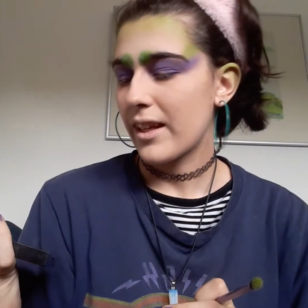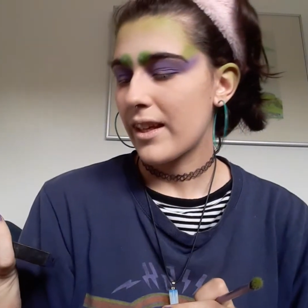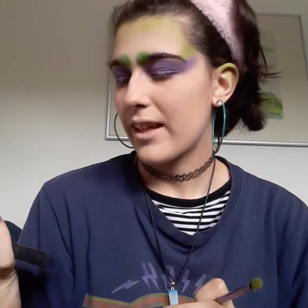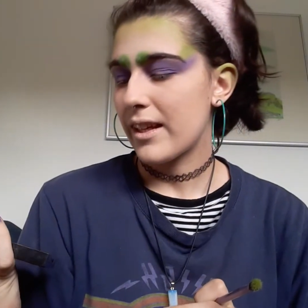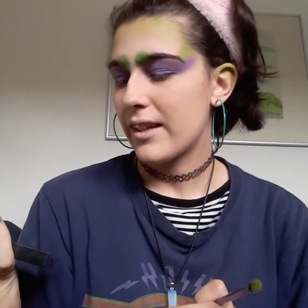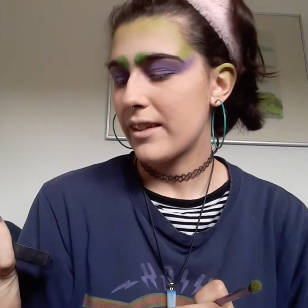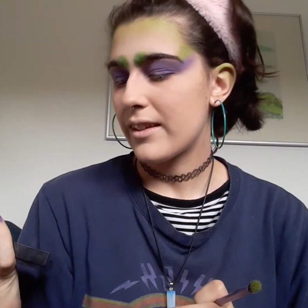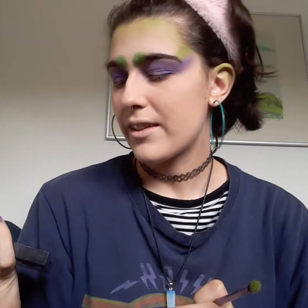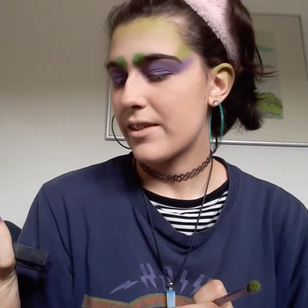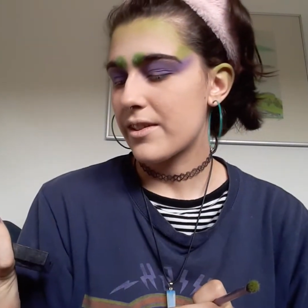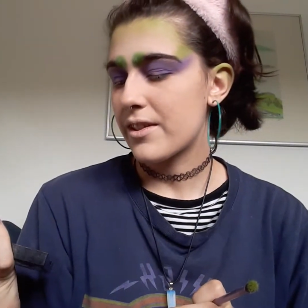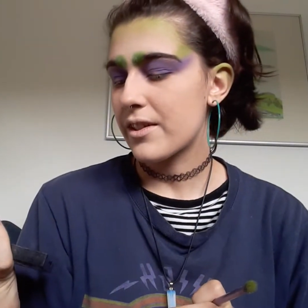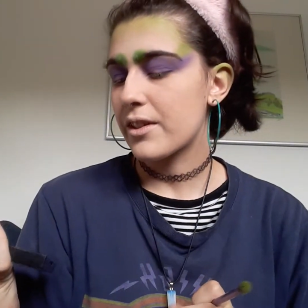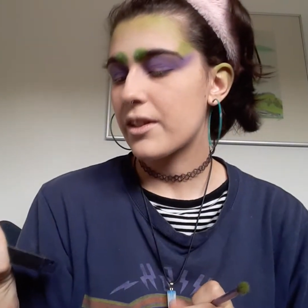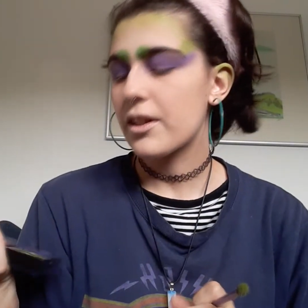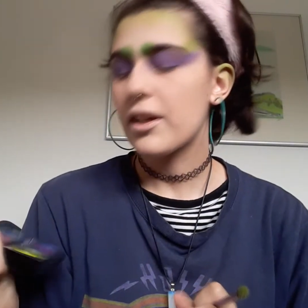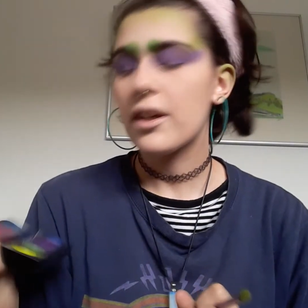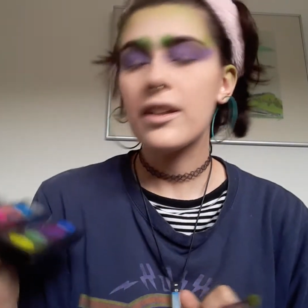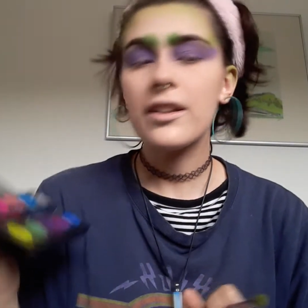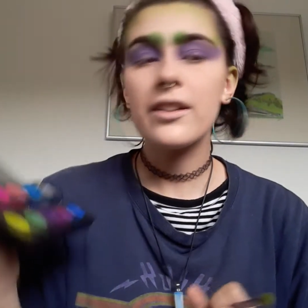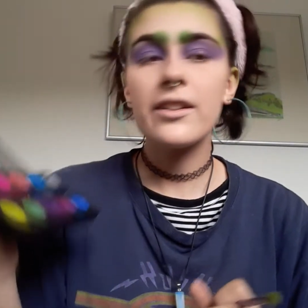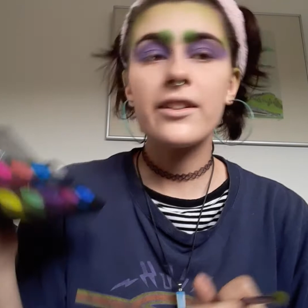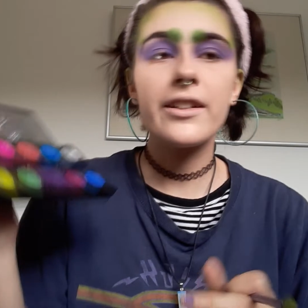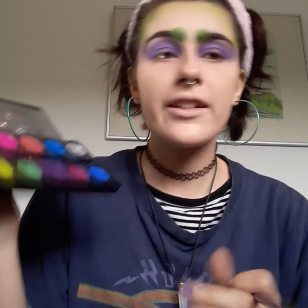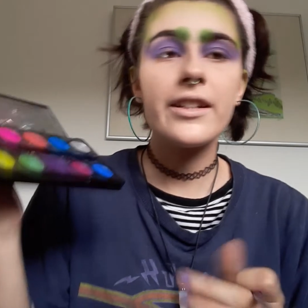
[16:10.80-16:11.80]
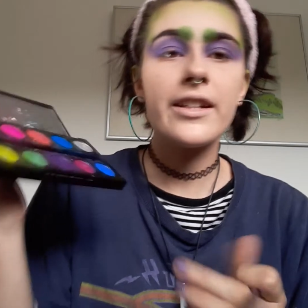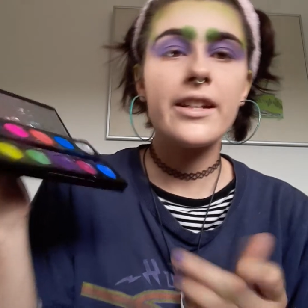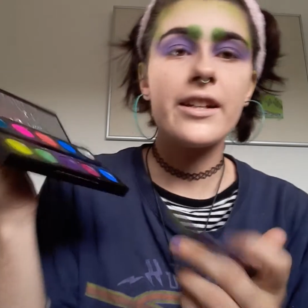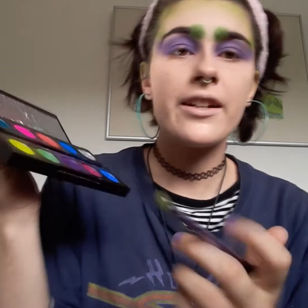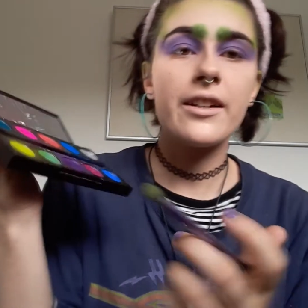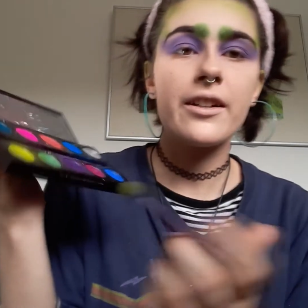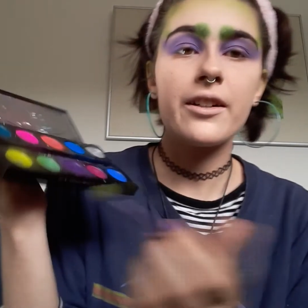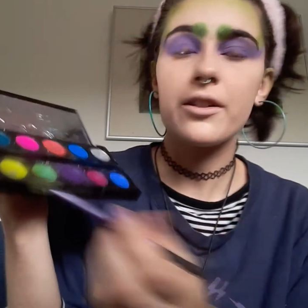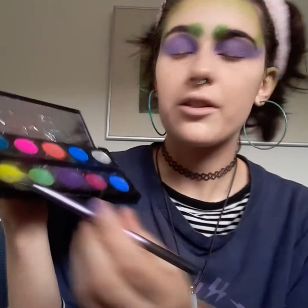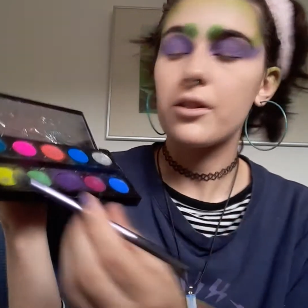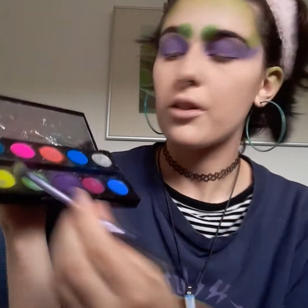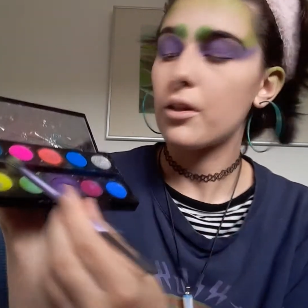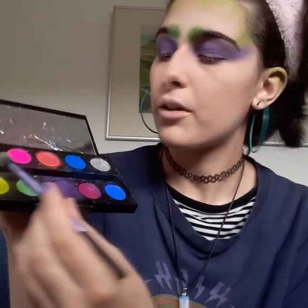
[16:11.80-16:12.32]
there's a colour in here
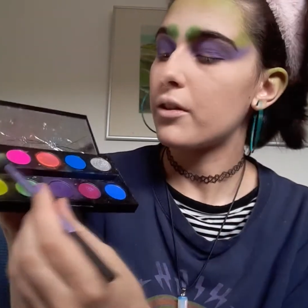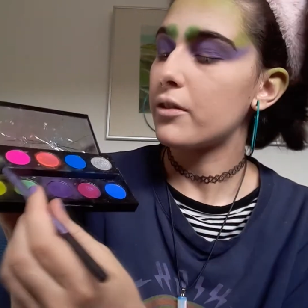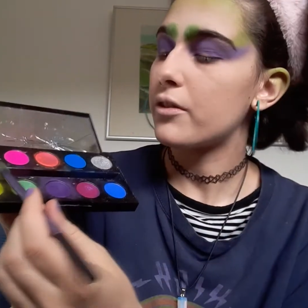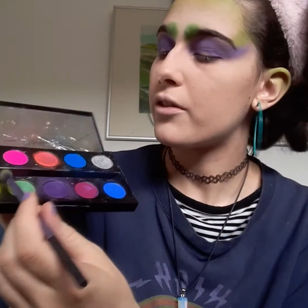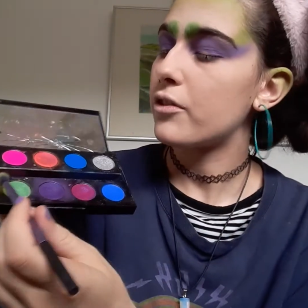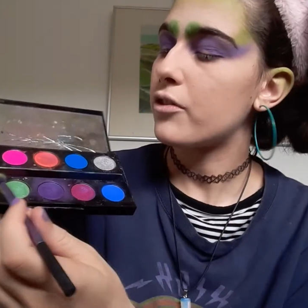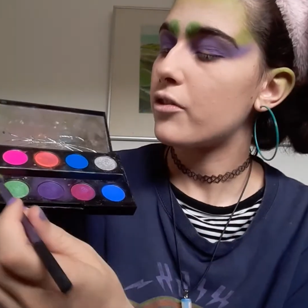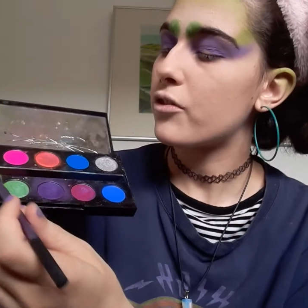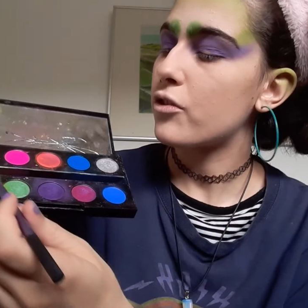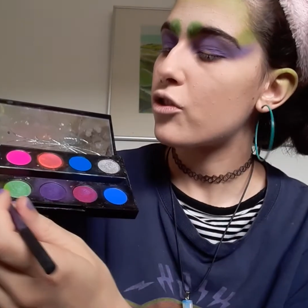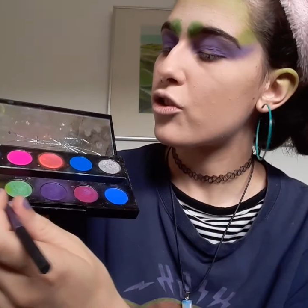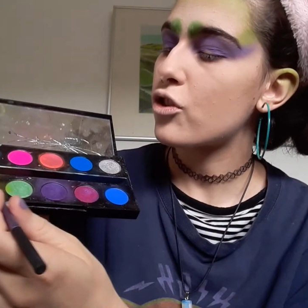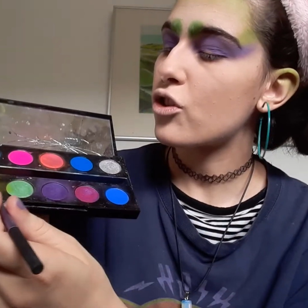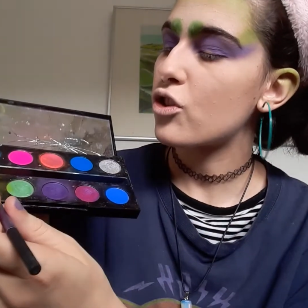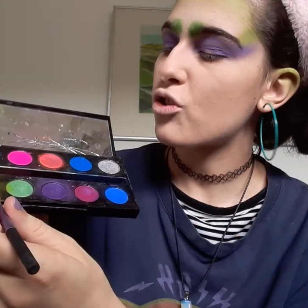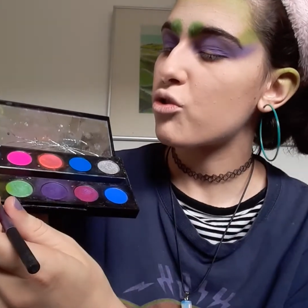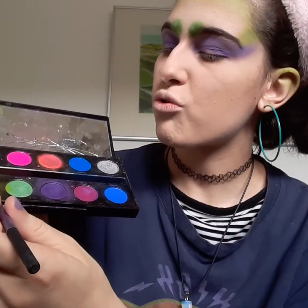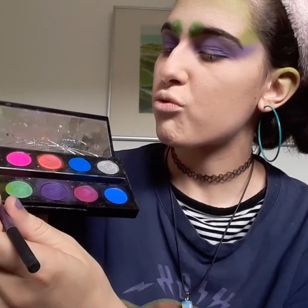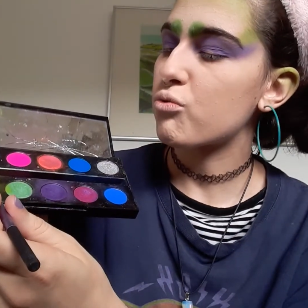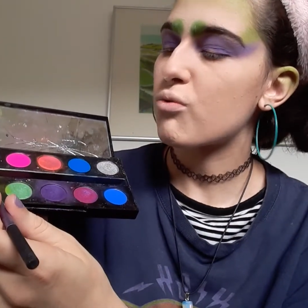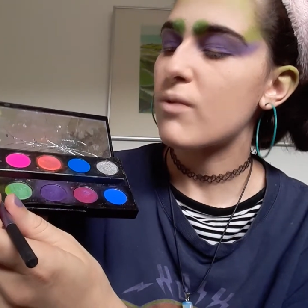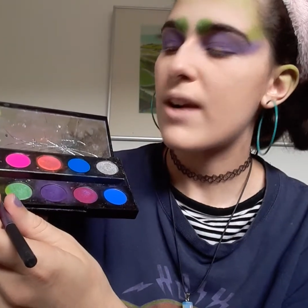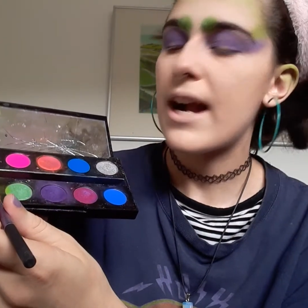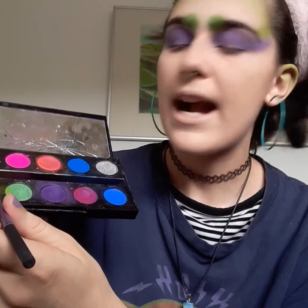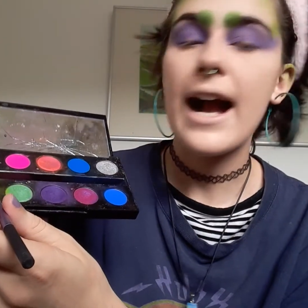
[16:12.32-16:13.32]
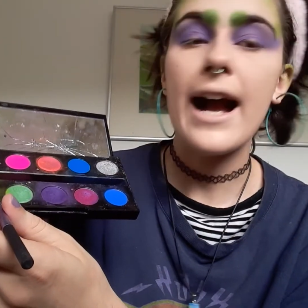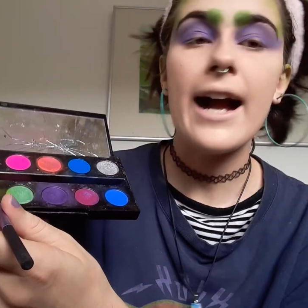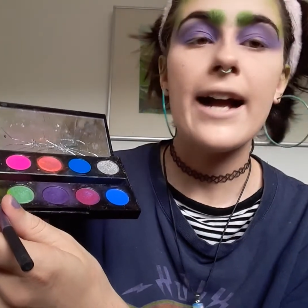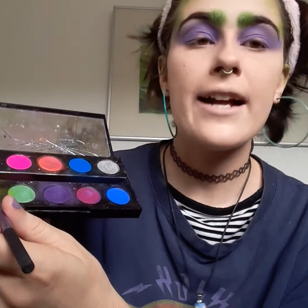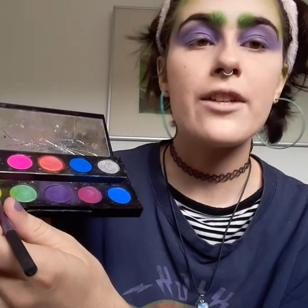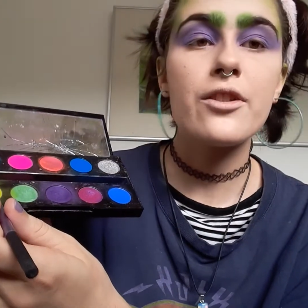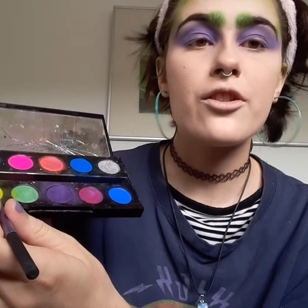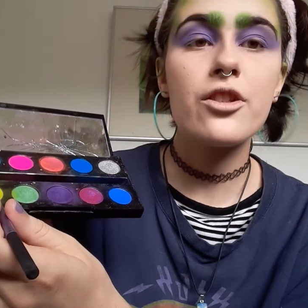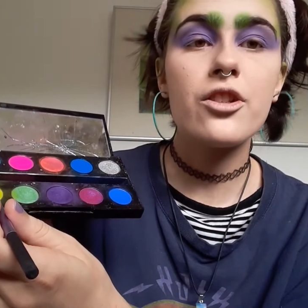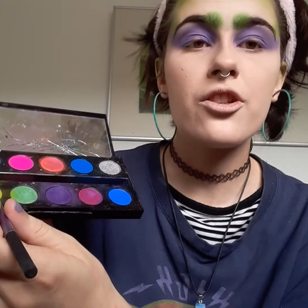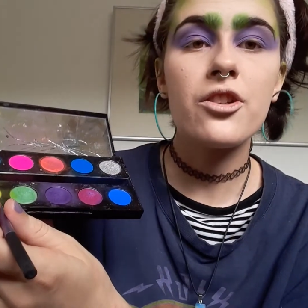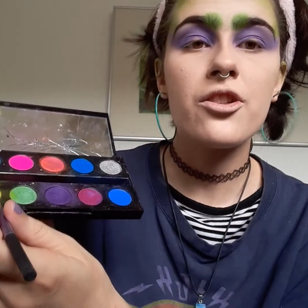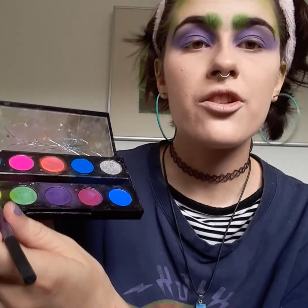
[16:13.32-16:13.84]
called
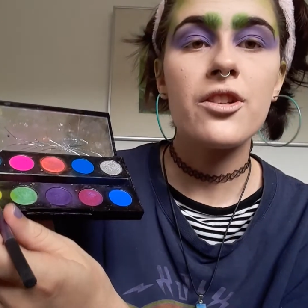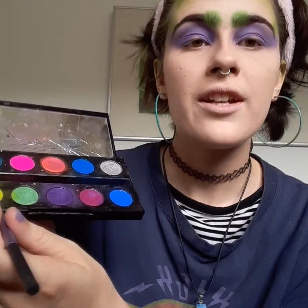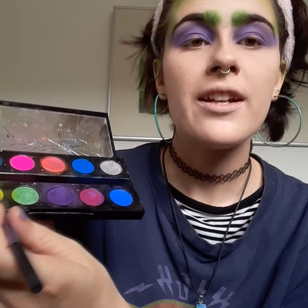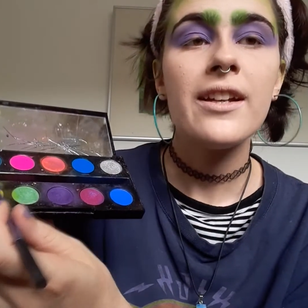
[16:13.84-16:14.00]
Trash,